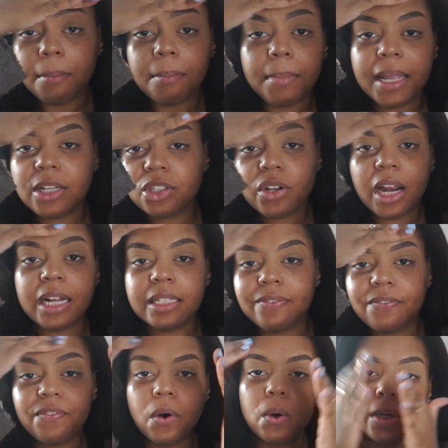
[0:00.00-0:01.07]
Make sure I
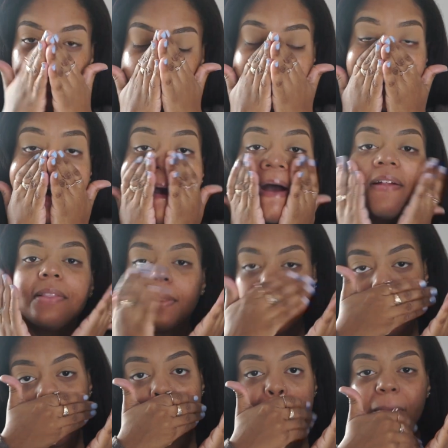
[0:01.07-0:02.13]
focus it on
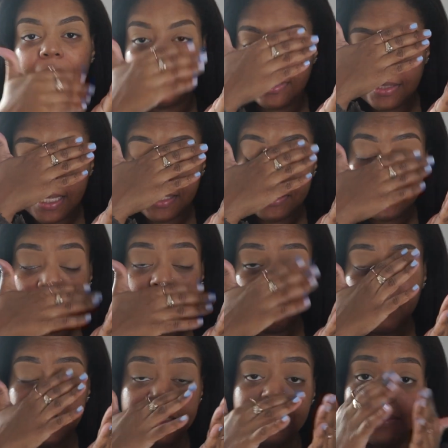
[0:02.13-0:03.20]
the center of
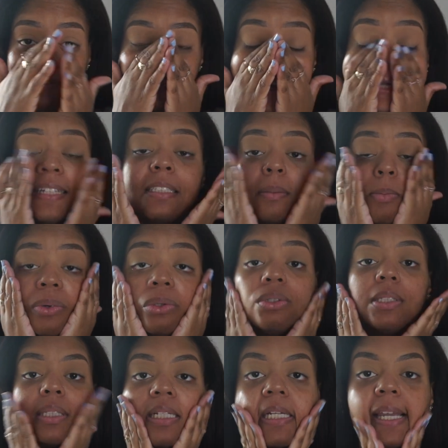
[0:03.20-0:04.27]
my face
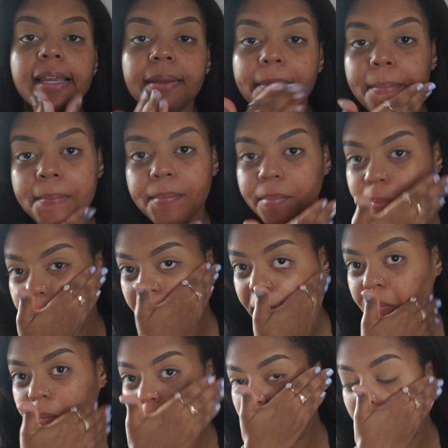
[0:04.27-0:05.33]
mostly,
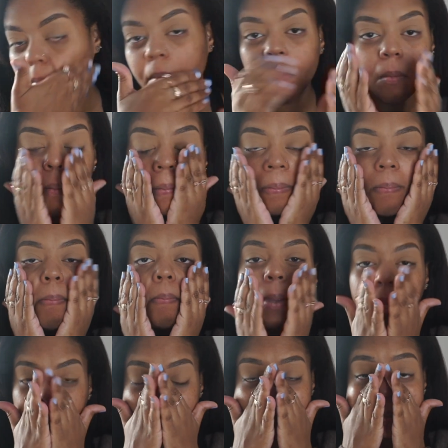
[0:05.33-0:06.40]

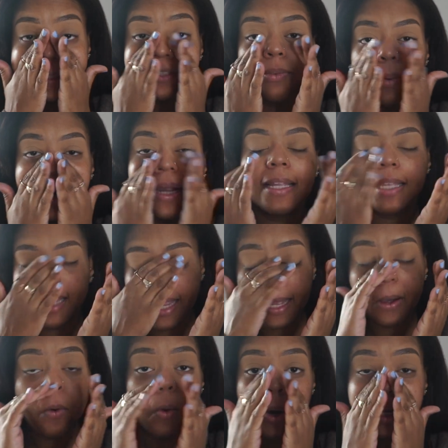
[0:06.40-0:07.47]
because that's where I
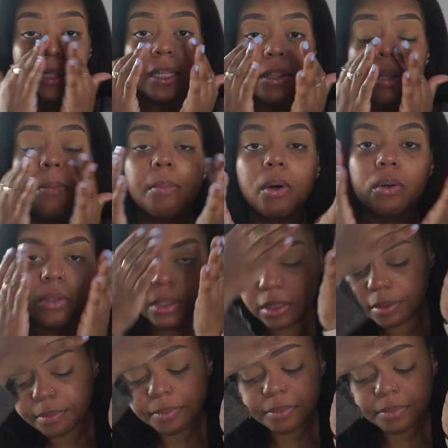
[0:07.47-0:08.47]
get oily the most.